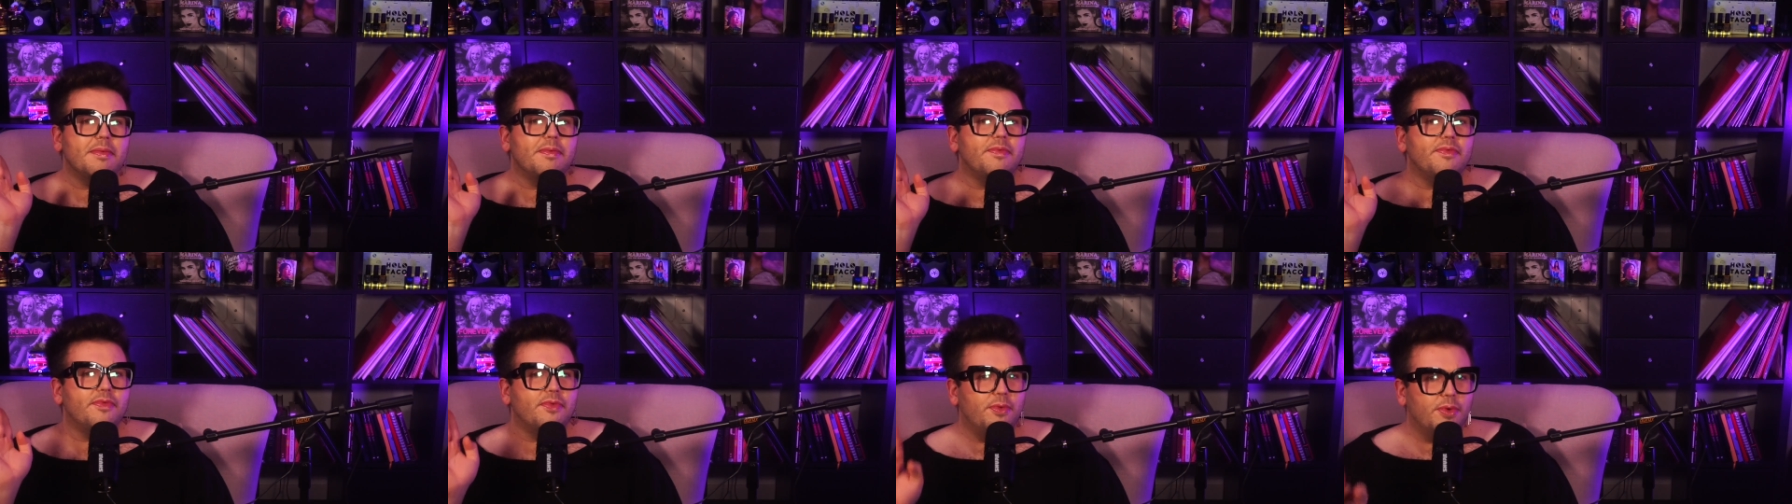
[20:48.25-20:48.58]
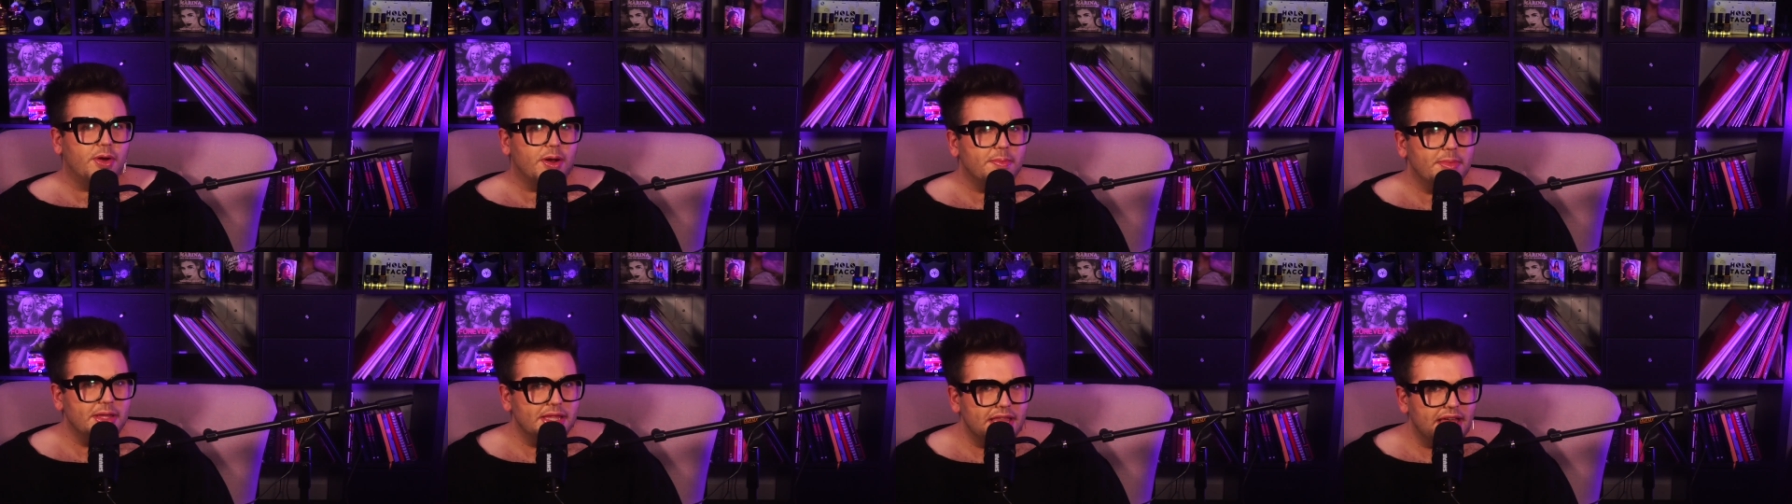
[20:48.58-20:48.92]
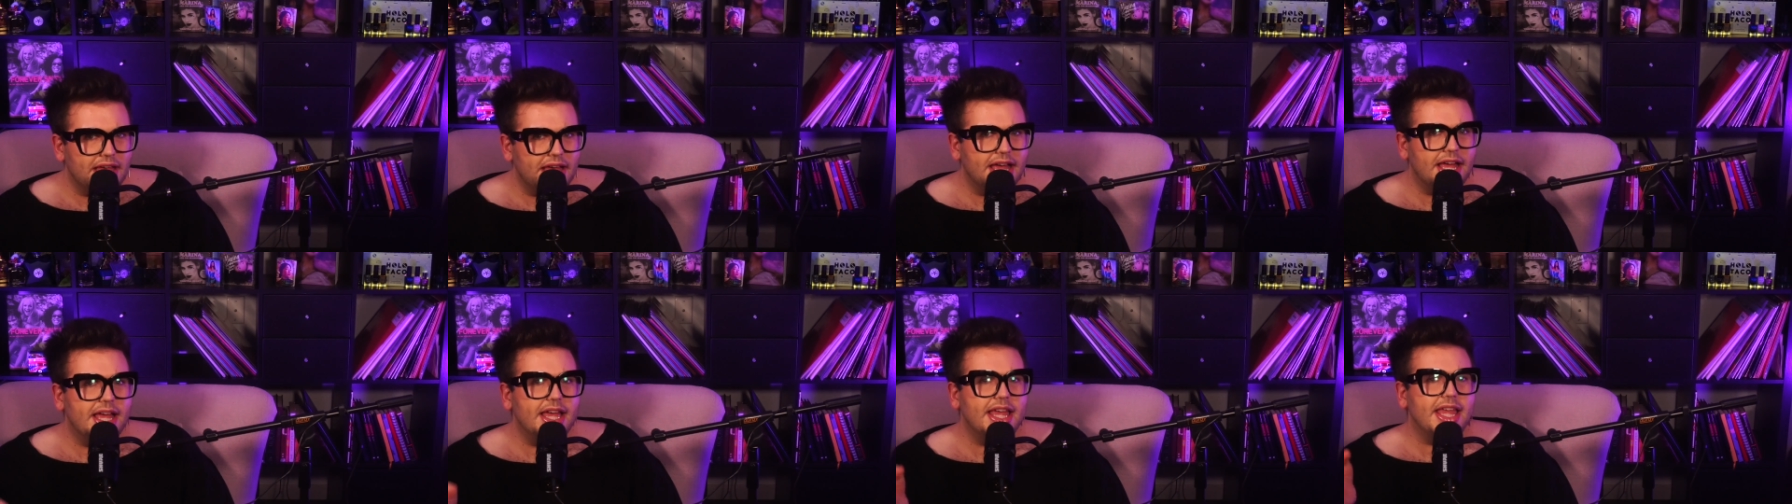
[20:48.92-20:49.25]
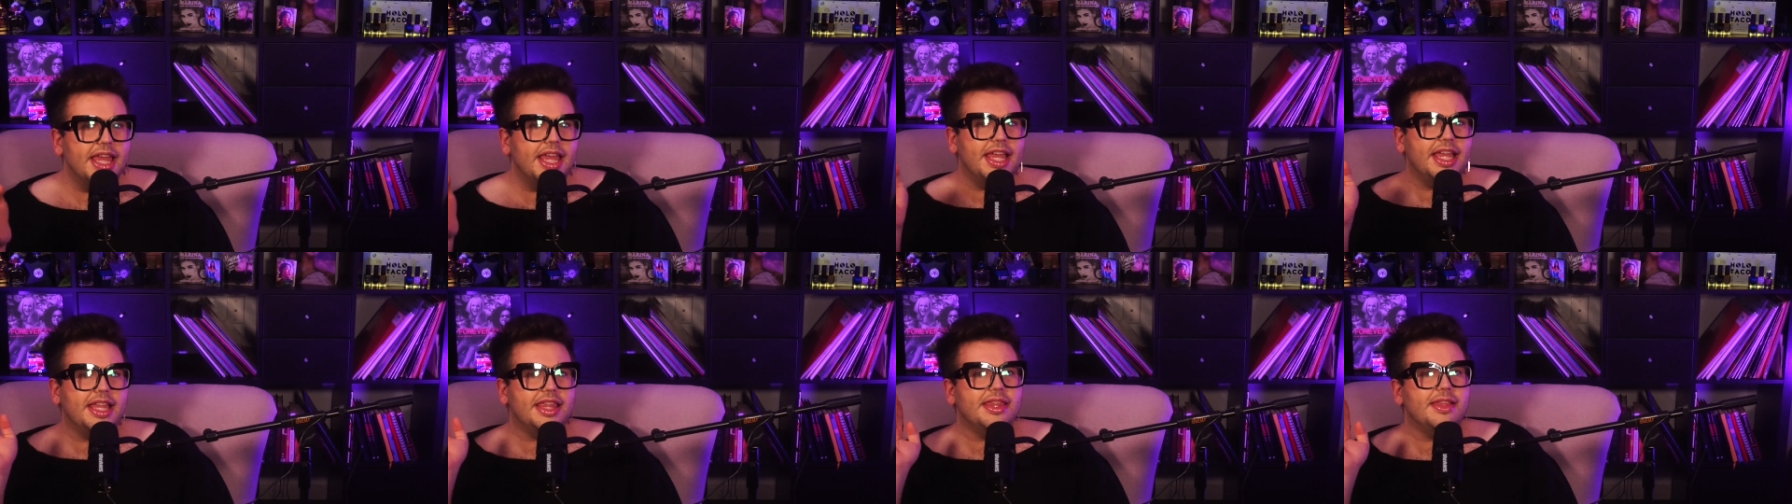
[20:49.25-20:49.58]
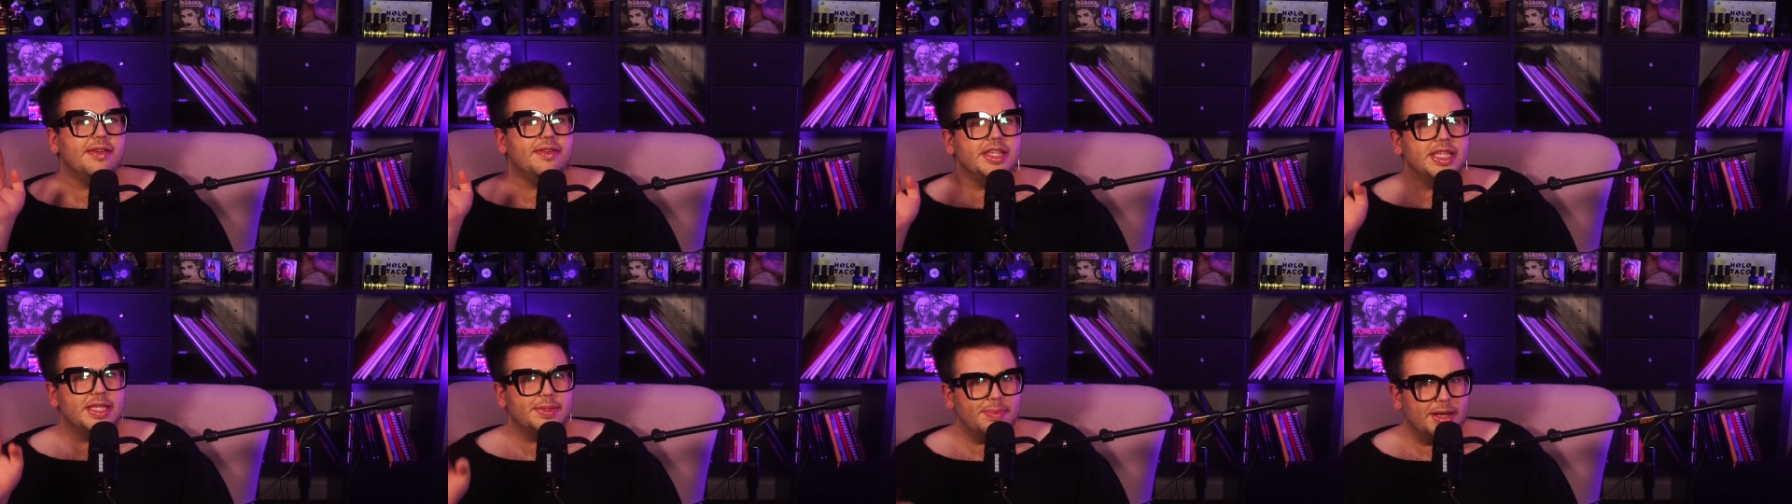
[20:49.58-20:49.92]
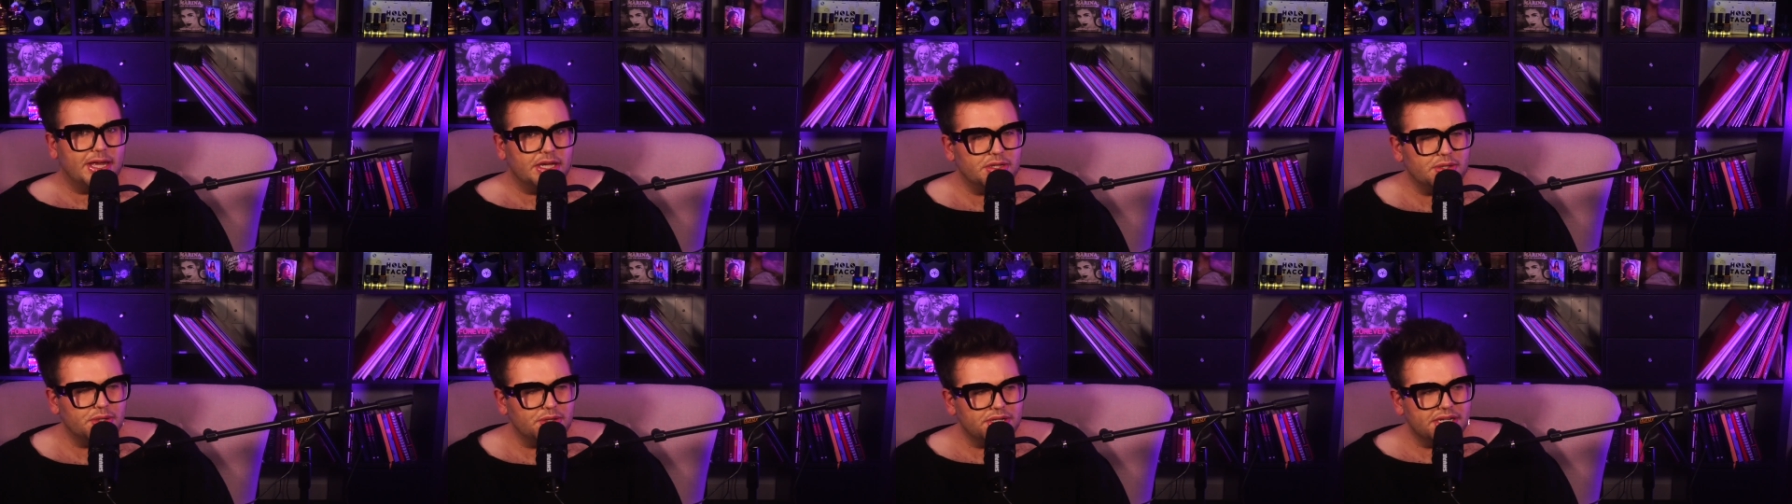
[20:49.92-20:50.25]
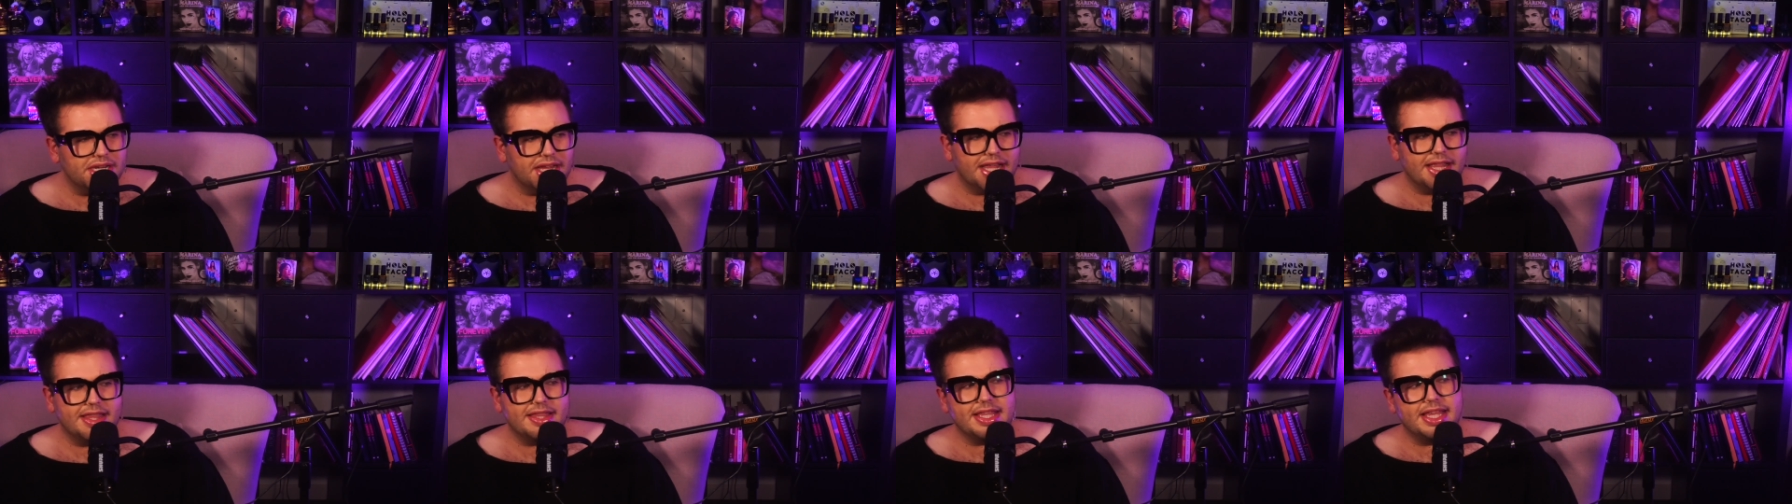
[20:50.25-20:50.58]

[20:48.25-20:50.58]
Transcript: formula in those special shades.